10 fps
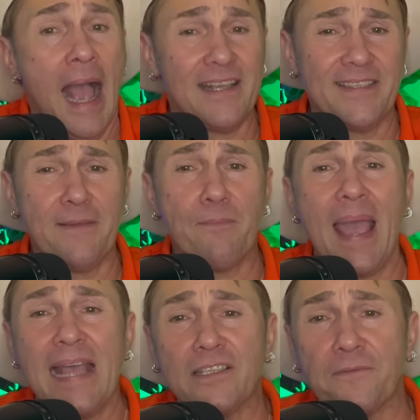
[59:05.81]
I see
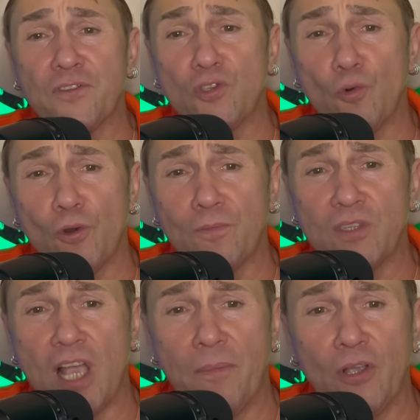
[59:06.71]
massive
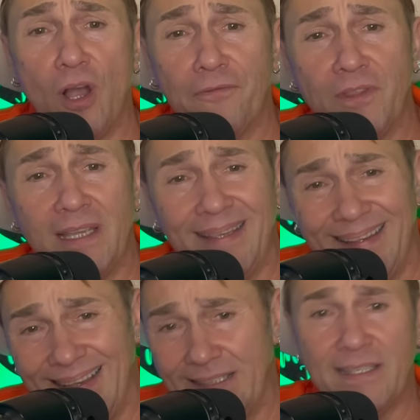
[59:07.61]
storms coming off
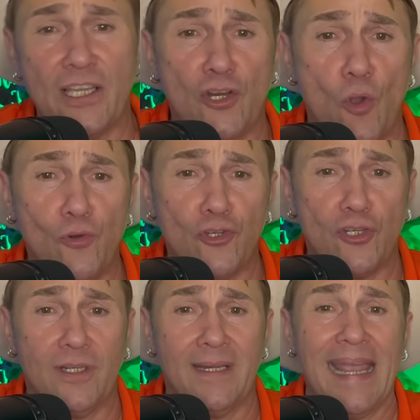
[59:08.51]
the Indian
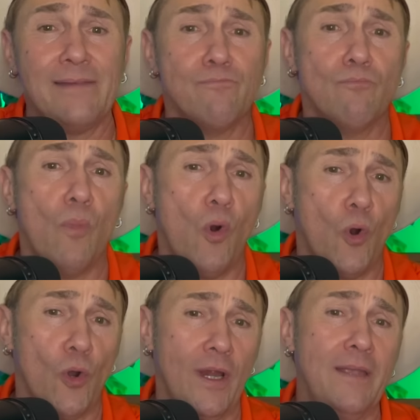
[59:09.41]
Ocean and
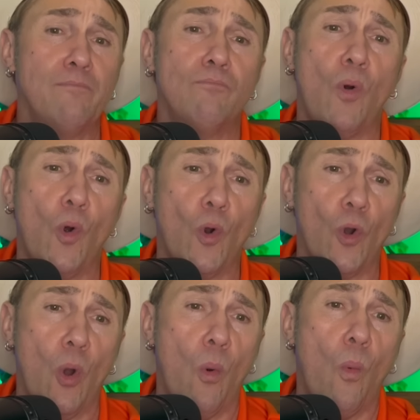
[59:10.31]
more
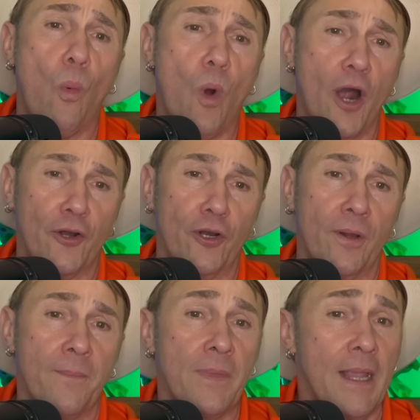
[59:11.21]
water.
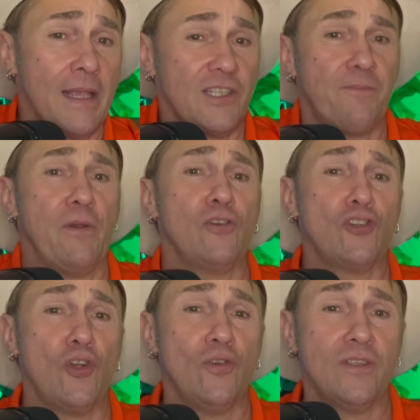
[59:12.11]
Spirit
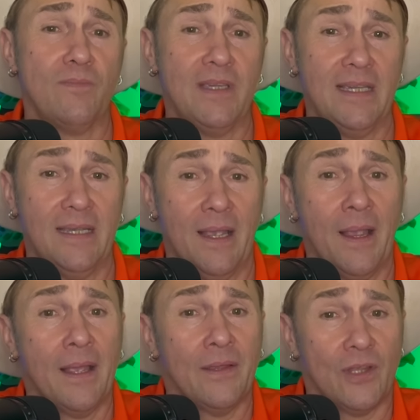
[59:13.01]
shows me
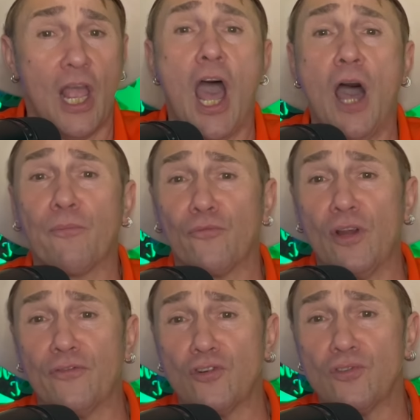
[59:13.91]
calm
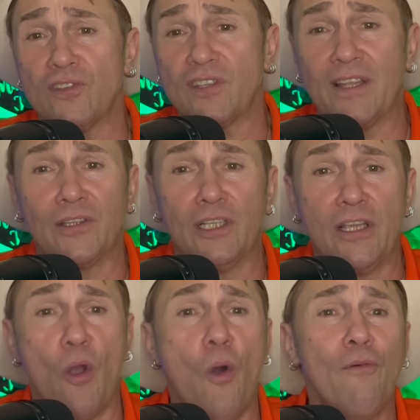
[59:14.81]
rivers
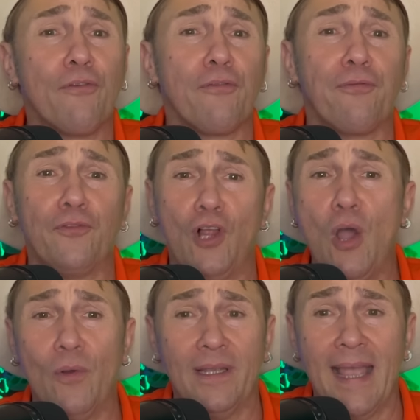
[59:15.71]
suddenly
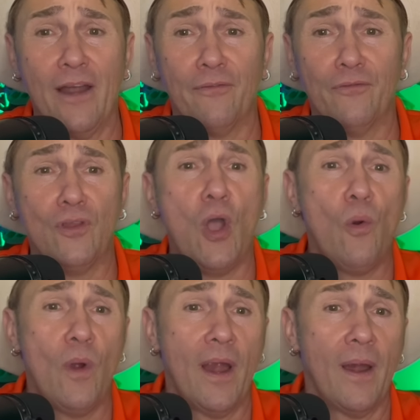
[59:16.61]
overflowing out of
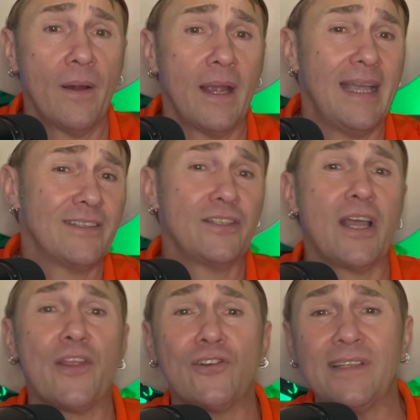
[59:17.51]
nowhere, and
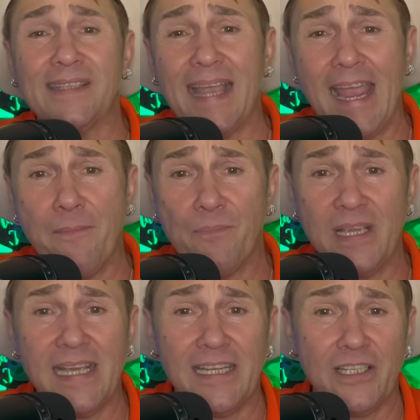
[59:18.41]
another dam
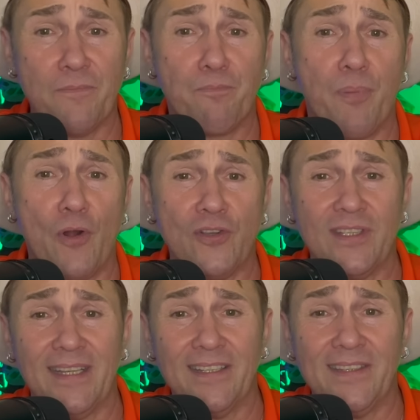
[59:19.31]
beginning to
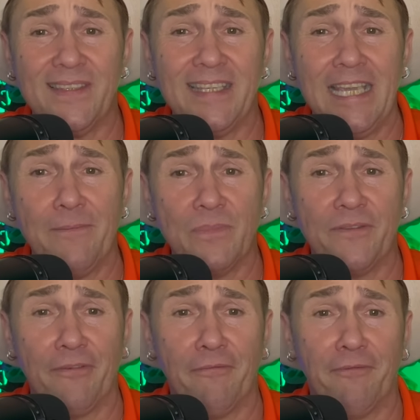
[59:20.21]
burst at its seams
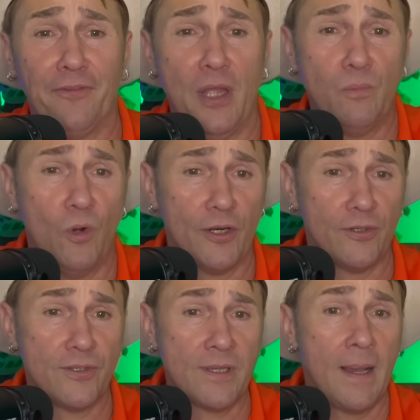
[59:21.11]
from floodwaters.